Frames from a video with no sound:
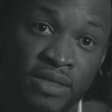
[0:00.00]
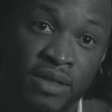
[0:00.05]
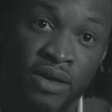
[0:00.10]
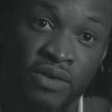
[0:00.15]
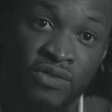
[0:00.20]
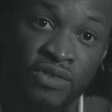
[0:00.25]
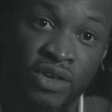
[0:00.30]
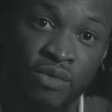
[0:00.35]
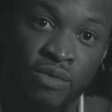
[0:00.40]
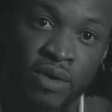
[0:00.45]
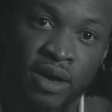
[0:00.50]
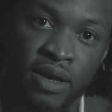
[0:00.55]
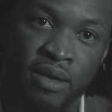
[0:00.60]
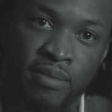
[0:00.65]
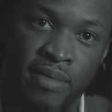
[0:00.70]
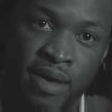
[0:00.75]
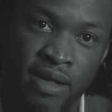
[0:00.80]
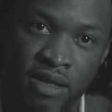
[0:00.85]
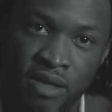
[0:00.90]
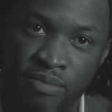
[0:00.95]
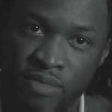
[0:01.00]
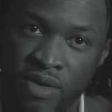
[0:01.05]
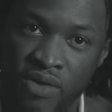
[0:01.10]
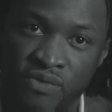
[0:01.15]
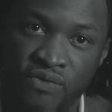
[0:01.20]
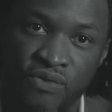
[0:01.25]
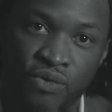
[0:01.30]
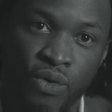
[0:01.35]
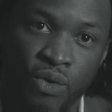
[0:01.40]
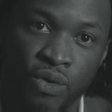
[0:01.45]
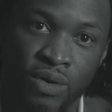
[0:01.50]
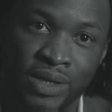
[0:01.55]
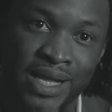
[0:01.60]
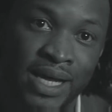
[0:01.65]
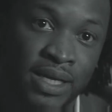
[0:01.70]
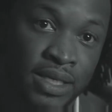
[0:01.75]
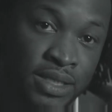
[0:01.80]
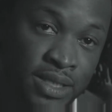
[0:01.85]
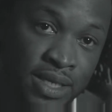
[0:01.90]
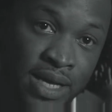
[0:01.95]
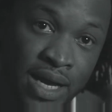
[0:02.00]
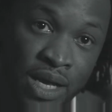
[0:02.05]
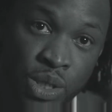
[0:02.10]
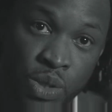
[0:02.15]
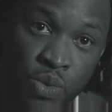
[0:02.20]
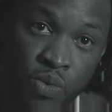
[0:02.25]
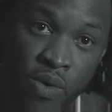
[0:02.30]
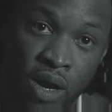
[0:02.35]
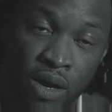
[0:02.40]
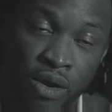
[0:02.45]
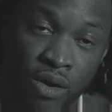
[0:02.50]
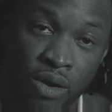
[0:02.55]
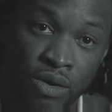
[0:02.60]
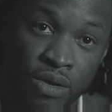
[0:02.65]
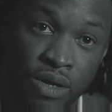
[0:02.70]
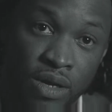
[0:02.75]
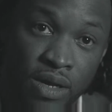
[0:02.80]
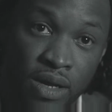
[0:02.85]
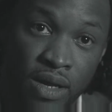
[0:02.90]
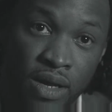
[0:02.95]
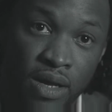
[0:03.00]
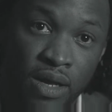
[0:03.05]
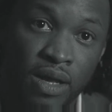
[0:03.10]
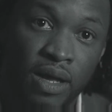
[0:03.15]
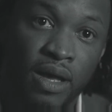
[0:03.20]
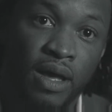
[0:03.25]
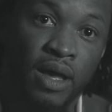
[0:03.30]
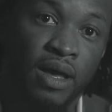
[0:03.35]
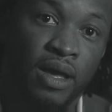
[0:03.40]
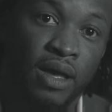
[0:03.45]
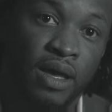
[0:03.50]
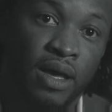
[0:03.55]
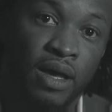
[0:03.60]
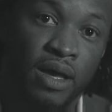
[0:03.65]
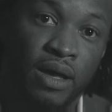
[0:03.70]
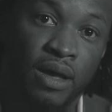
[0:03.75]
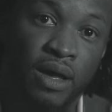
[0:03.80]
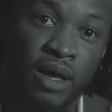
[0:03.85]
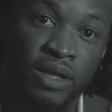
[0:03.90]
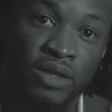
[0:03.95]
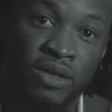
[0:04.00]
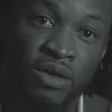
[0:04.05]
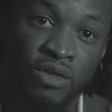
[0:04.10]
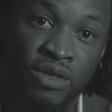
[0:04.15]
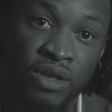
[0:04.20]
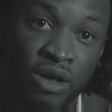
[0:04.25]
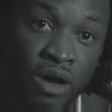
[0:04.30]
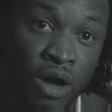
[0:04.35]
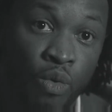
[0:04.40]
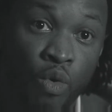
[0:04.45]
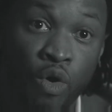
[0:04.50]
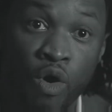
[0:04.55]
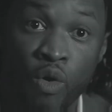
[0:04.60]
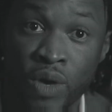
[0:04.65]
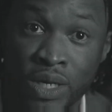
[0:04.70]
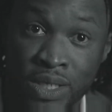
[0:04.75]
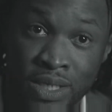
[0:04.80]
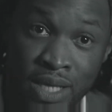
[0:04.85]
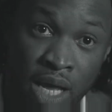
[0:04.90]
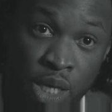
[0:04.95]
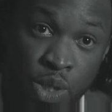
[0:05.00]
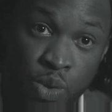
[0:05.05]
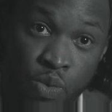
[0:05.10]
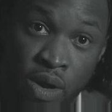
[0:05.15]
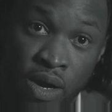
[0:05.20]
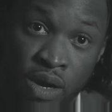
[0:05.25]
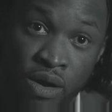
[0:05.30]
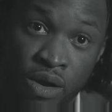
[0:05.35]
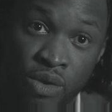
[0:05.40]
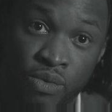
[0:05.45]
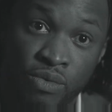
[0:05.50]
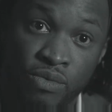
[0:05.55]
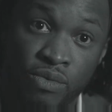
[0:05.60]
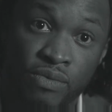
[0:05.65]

things. He recommended me for Gladys Knight's record. I did Dionne Warwick's last record,